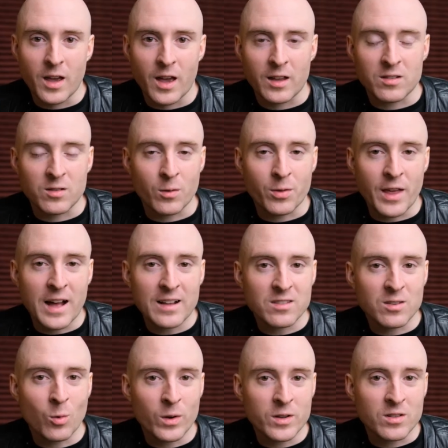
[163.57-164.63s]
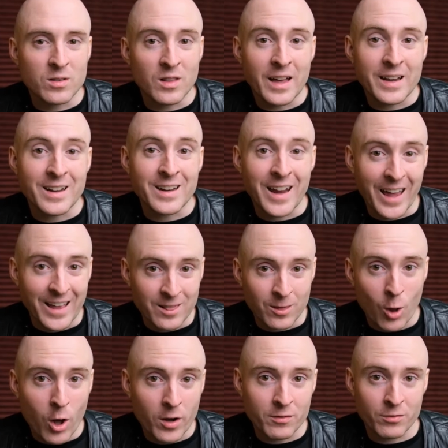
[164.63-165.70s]
and so that's going to let in a
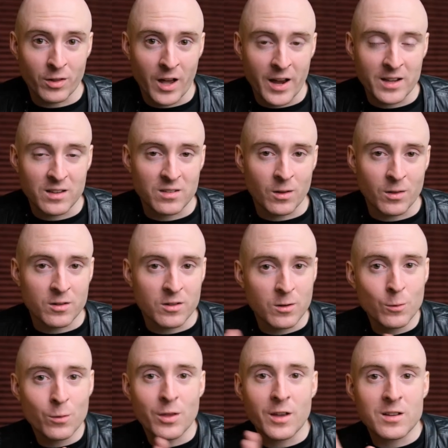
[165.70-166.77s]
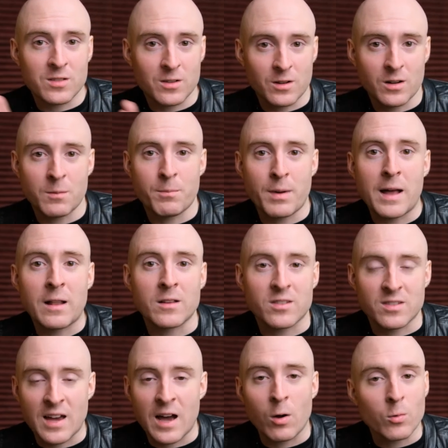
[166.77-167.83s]
lot of light. So the two things are gonna
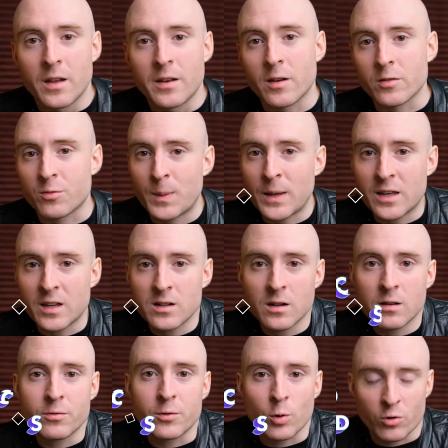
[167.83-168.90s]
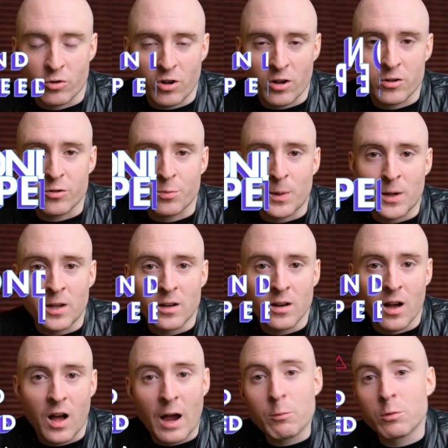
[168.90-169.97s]
balance out. Now, speaking of your shutter speed,
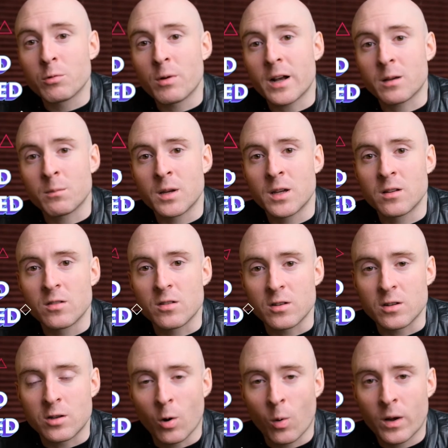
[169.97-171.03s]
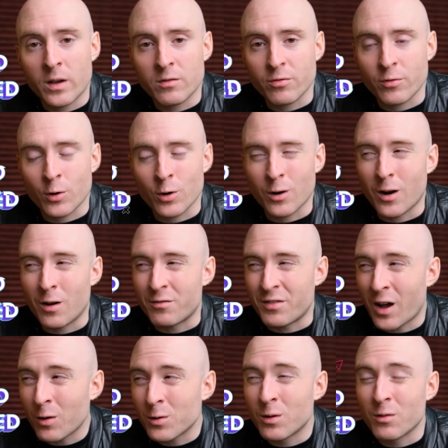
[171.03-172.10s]
I would recommend going for a
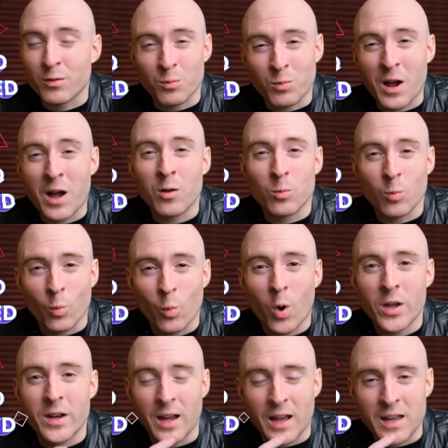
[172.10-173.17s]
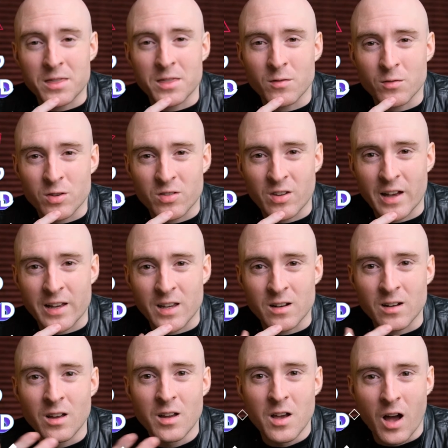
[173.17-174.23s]
value of around 1 8th of a
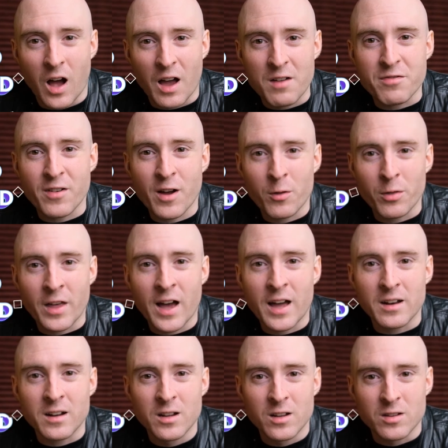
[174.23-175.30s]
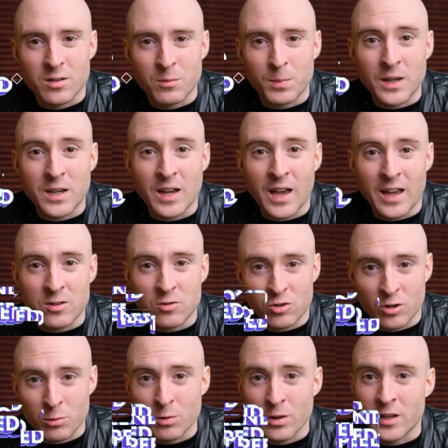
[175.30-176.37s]
second. I've found that to be a
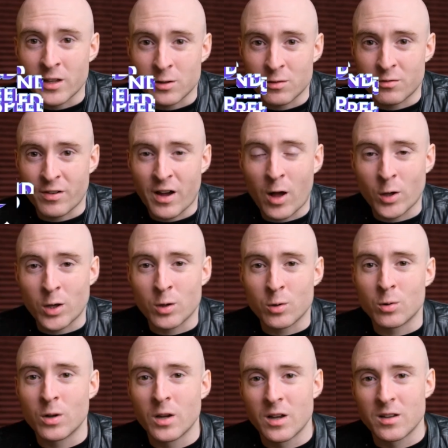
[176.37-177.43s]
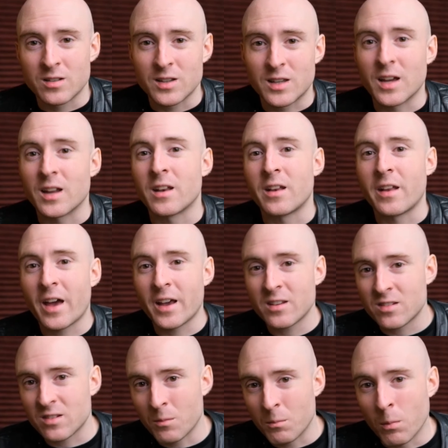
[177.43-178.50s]
generally good value to get
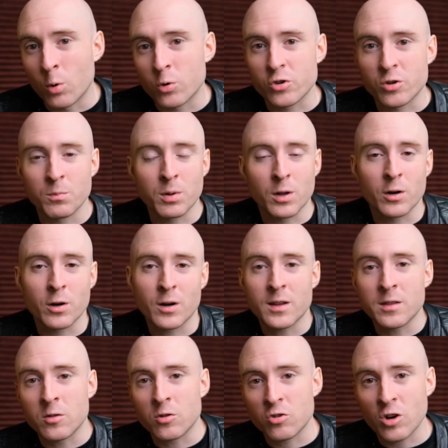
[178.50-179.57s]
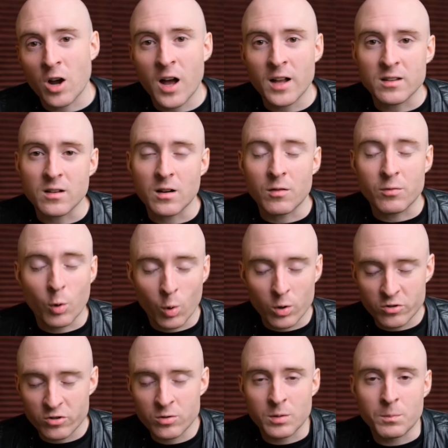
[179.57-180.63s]
nice motion blur in the shot. Of
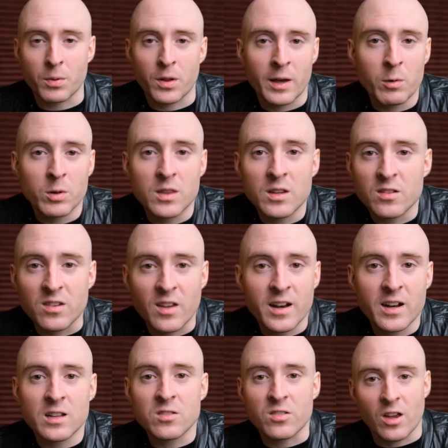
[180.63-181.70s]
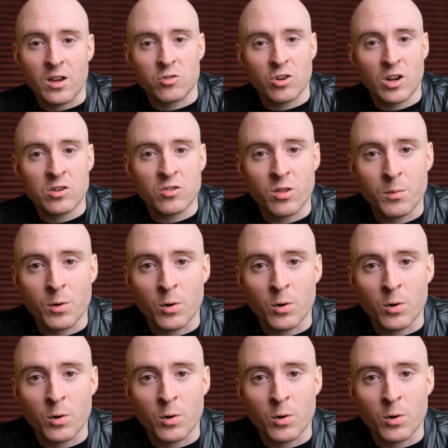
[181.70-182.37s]
course, you can play with these settings and change them